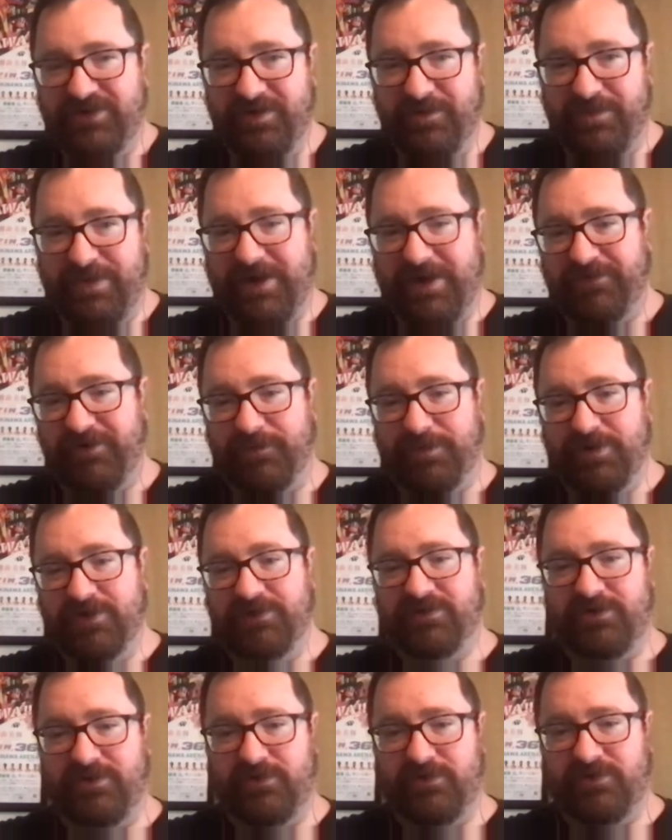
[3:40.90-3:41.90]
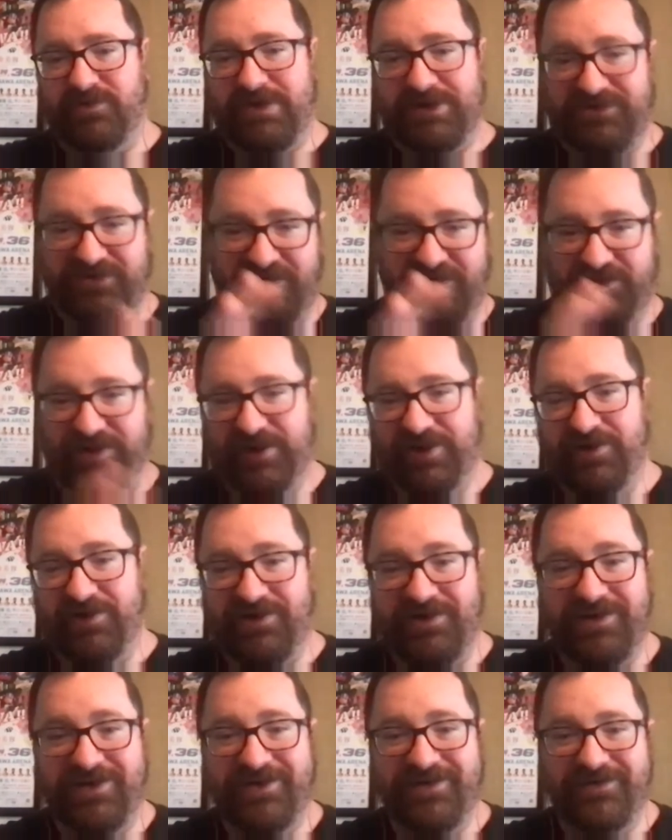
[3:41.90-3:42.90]
Bellator poster was a much
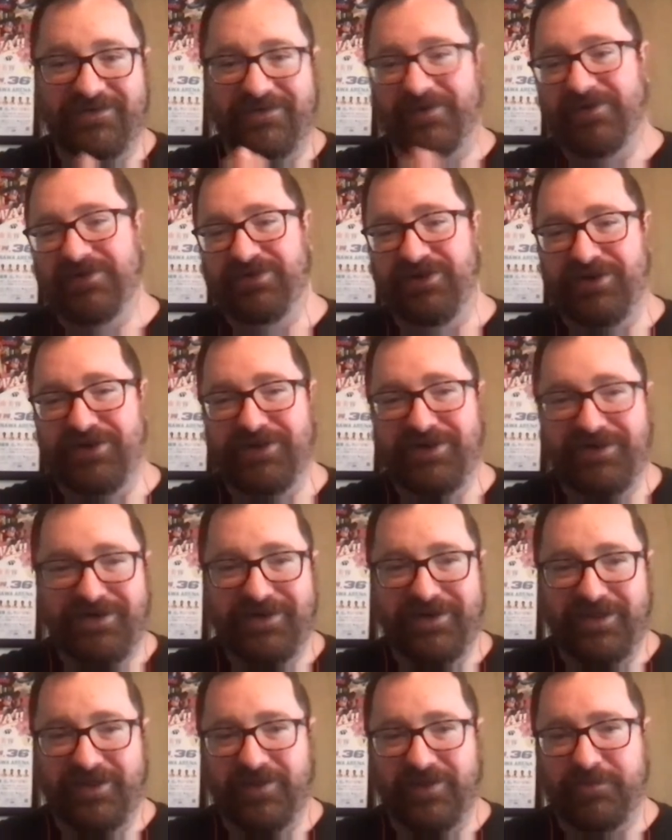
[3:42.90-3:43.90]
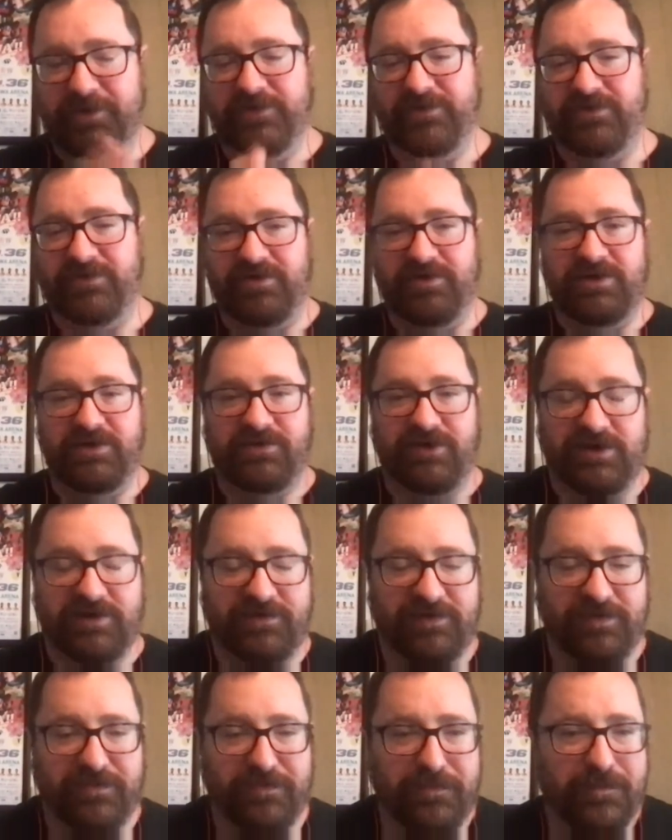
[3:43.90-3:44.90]
shittier version. This poster is
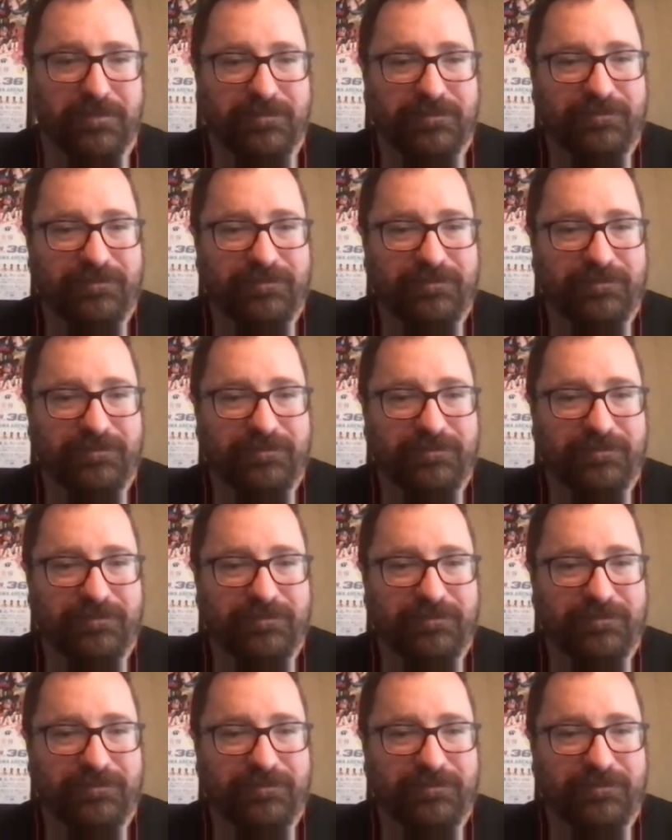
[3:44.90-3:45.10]
awesome.